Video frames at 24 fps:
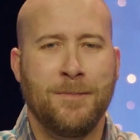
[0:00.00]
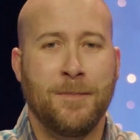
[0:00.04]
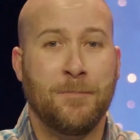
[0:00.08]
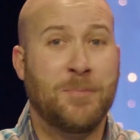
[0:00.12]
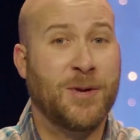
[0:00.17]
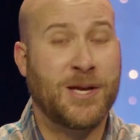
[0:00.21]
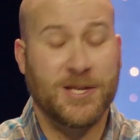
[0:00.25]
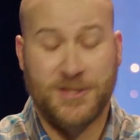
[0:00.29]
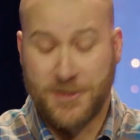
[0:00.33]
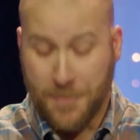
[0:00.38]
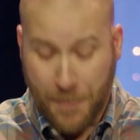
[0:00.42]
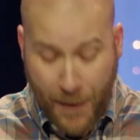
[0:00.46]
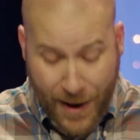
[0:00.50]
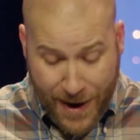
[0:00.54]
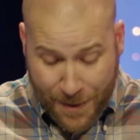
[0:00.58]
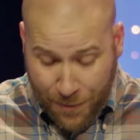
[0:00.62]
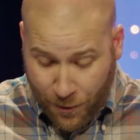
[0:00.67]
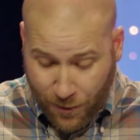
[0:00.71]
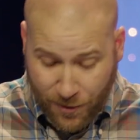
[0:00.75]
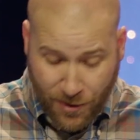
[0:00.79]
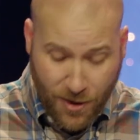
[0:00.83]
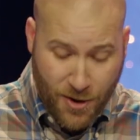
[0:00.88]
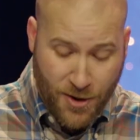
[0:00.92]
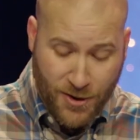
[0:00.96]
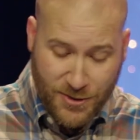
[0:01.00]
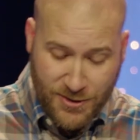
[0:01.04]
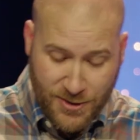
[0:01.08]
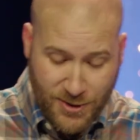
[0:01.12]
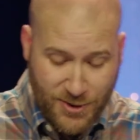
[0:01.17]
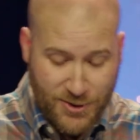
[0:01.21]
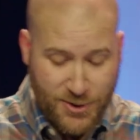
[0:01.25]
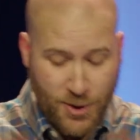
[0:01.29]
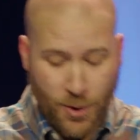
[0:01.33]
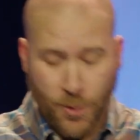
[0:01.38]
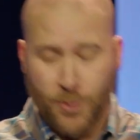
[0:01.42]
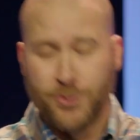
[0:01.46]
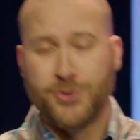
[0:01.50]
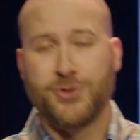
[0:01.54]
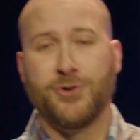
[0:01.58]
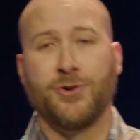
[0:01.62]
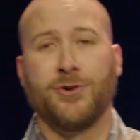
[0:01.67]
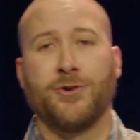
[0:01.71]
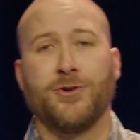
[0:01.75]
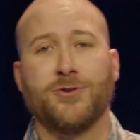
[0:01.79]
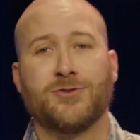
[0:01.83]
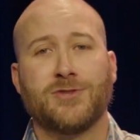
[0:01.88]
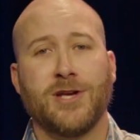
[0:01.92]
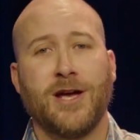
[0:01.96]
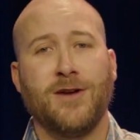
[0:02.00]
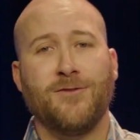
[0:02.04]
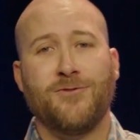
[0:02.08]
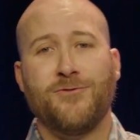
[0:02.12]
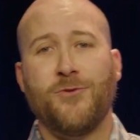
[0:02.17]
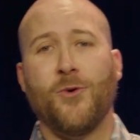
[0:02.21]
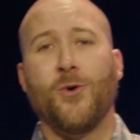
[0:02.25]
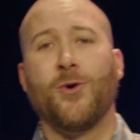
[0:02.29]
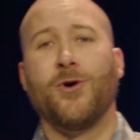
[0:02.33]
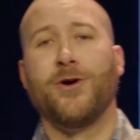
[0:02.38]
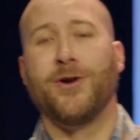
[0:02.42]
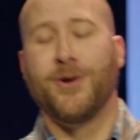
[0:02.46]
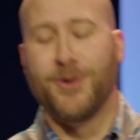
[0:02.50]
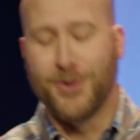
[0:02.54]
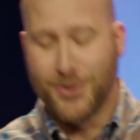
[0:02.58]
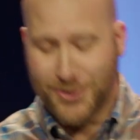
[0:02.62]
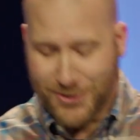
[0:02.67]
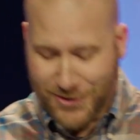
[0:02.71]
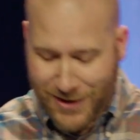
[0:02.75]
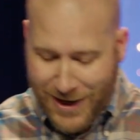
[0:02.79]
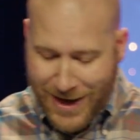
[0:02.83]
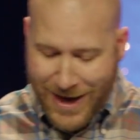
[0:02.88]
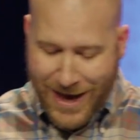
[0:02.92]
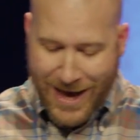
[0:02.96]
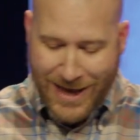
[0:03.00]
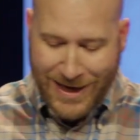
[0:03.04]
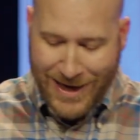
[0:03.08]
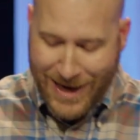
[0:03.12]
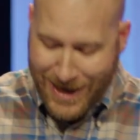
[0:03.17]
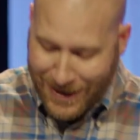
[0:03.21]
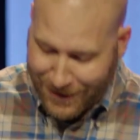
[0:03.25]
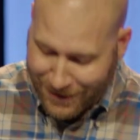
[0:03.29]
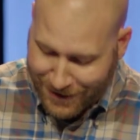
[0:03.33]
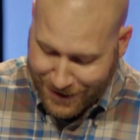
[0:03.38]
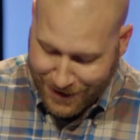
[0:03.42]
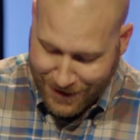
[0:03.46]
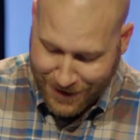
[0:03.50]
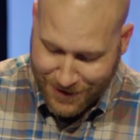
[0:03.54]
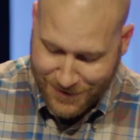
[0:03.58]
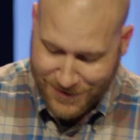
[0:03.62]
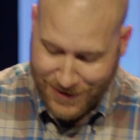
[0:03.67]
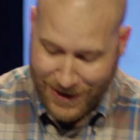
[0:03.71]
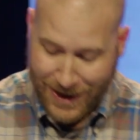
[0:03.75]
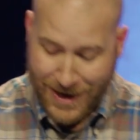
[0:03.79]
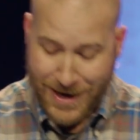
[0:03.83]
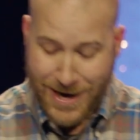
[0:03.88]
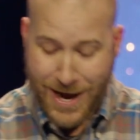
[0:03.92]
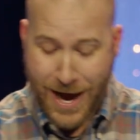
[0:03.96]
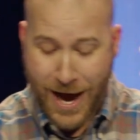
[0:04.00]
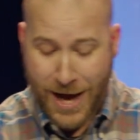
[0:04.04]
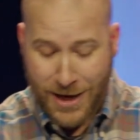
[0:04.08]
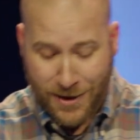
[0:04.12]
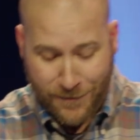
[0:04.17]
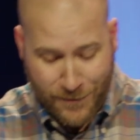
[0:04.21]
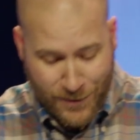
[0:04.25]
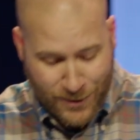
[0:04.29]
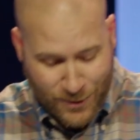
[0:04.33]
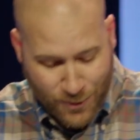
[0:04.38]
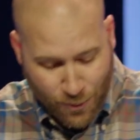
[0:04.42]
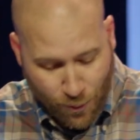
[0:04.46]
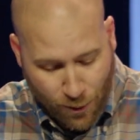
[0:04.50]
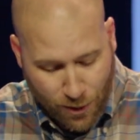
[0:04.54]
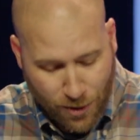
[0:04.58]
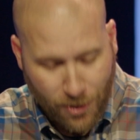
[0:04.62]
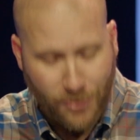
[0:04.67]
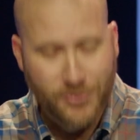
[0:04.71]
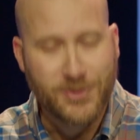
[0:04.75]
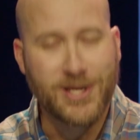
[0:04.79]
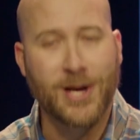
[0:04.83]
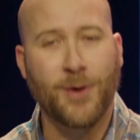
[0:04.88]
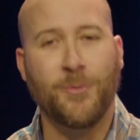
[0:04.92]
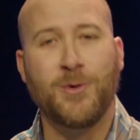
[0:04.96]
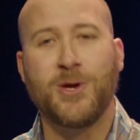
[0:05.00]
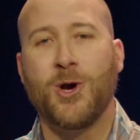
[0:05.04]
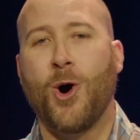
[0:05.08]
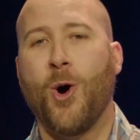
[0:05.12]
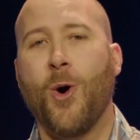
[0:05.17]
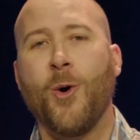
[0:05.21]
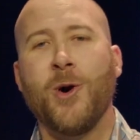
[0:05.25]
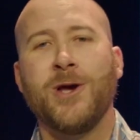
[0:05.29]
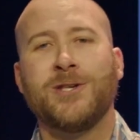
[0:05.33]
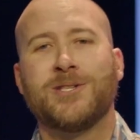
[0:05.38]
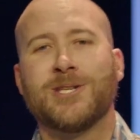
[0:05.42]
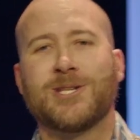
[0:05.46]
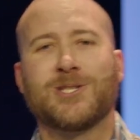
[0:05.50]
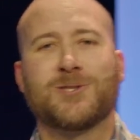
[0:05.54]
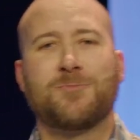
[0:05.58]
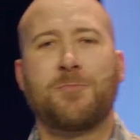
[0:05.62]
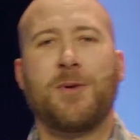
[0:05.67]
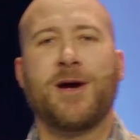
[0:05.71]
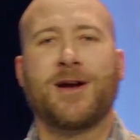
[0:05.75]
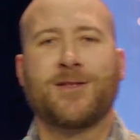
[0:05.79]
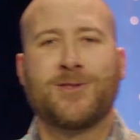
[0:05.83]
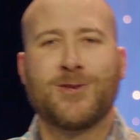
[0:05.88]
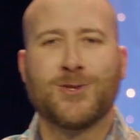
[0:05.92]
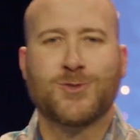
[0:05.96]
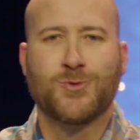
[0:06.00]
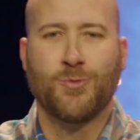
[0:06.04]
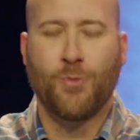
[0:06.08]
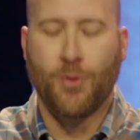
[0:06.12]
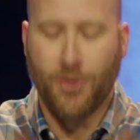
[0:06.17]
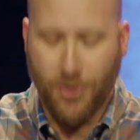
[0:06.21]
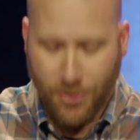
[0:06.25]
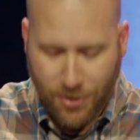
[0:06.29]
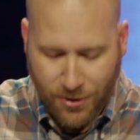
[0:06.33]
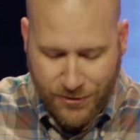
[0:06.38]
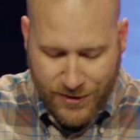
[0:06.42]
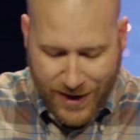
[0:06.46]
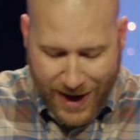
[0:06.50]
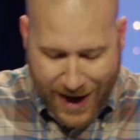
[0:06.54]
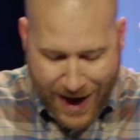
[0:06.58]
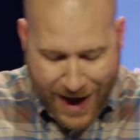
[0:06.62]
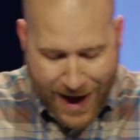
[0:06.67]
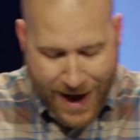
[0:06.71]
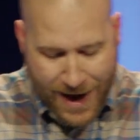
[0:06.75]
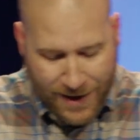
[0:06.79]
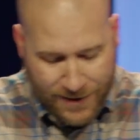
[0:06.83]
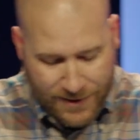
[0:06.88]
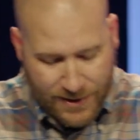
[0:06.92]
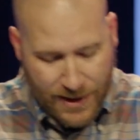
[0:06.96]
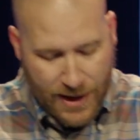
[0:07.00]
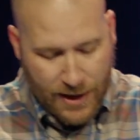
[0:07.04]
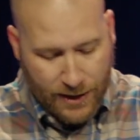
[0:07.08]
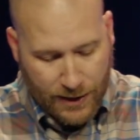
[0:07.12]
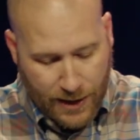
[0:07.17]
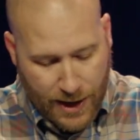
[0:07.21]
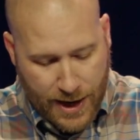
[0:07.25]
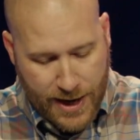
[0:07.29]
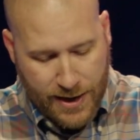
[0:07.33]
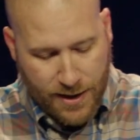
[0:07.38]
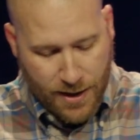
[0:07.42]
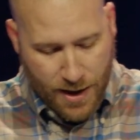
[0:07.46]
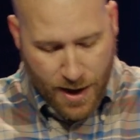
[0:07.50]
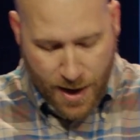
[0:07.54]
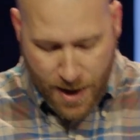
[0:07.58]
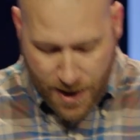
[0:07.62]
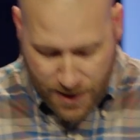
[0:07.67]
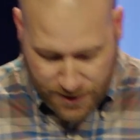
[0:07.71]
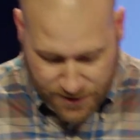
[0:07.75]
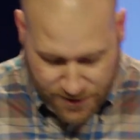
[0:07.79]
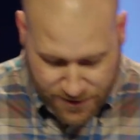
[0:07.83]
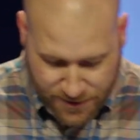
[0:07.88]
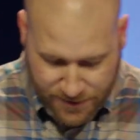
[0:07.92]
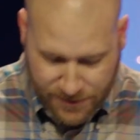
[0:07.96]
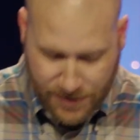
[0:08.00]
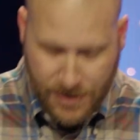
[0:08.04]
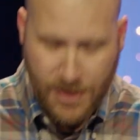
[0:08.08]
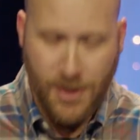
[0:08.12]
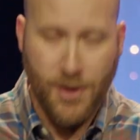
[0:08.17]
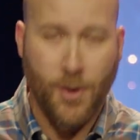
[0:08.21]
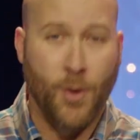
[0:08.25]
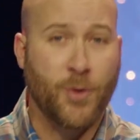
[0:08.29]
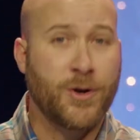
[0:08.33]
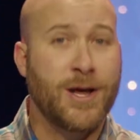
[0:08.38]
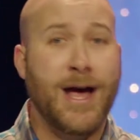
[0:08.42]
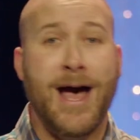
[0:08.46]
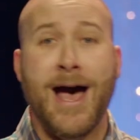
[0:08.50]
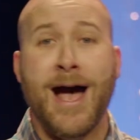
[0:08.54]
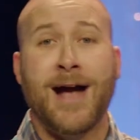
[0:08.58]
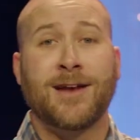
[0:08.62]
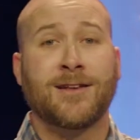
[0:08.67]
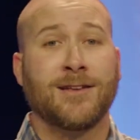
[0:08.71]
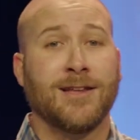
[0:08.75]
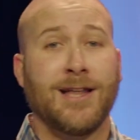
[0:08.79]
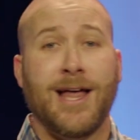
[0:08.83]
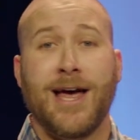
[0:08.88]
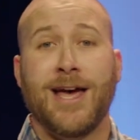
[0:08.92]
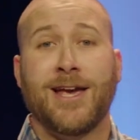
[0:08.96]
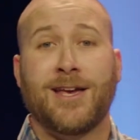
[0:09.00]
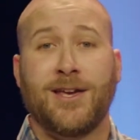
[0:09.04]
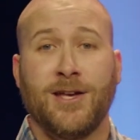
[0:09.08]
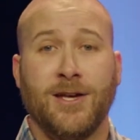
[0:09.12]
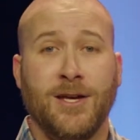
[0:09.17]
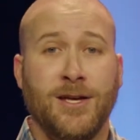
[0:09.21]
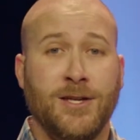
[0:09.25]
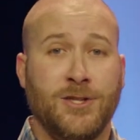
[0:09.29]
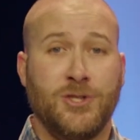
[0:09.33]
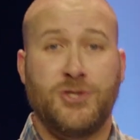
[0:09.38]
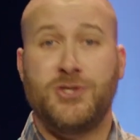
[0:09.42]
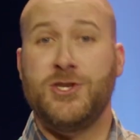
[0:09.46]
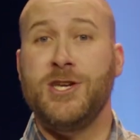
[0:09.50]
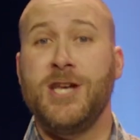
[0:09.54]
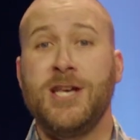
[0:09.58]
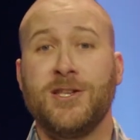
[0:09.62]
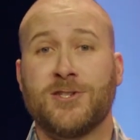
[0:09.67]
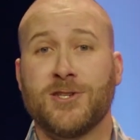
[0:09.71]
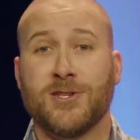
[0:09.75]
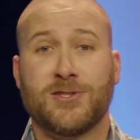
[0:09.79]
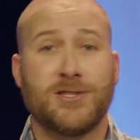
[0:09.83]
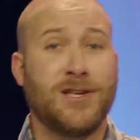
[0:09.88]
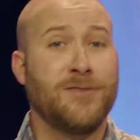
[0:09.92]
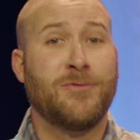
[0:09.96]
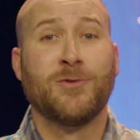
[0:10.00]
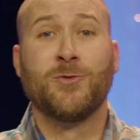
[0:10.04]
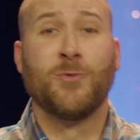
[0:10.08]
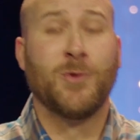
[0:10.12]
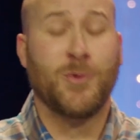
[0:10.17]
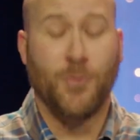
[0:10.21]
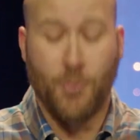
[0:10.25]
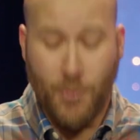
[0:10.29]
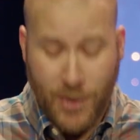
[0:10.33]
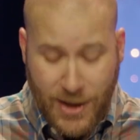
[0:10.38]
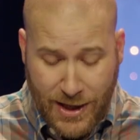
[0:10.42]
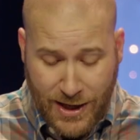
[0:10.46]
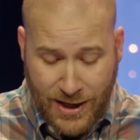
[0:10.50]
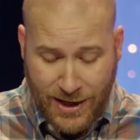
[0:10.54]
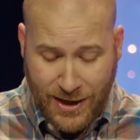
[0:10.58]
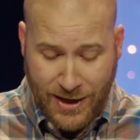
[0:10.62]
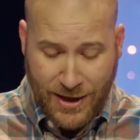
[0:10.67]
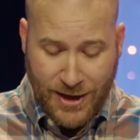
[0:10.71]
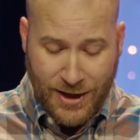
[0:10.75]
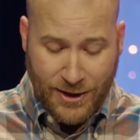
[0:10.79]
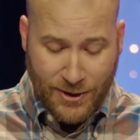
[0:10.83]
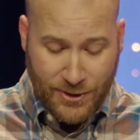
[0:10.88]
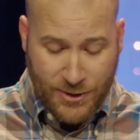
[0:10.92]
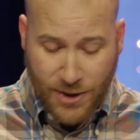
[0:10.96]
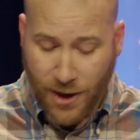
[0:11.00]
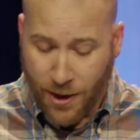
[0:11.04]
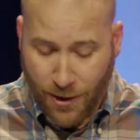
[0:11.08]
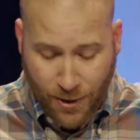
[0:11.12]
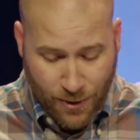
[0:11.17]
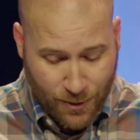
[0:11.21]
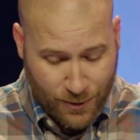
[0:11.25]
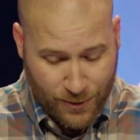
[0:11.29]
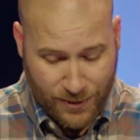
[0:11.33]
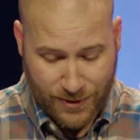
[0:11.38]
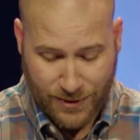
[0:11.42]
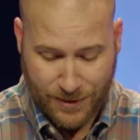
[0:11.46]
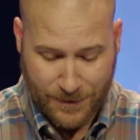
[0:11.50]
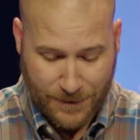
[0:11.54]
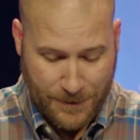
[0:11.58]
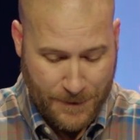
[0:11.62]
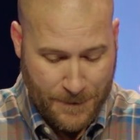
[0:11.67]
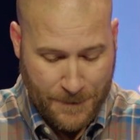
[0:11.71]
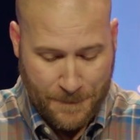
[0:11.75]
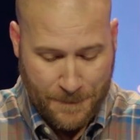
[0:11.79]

Because the Bible calls us sojourners and foreigners and aliens and not of this world, yet we always expect this world to act like us or to act like Jesus, even when we don't.